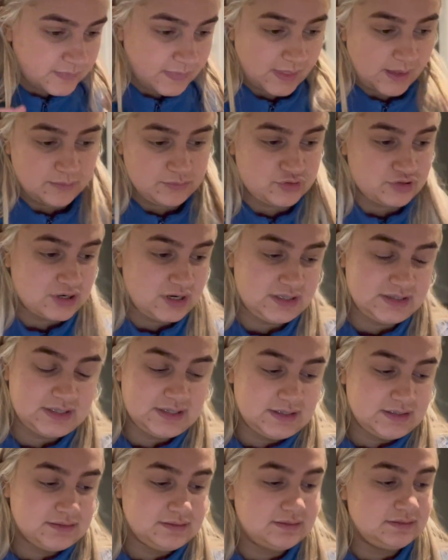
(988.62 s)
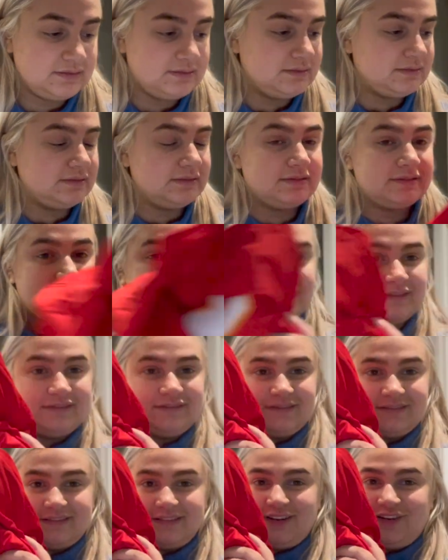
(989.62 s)
I'm trying that
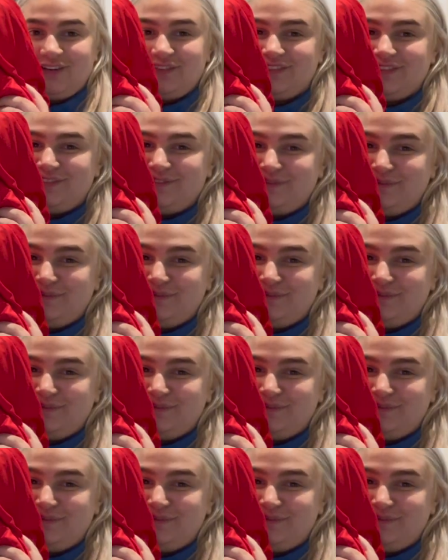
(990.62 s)
on.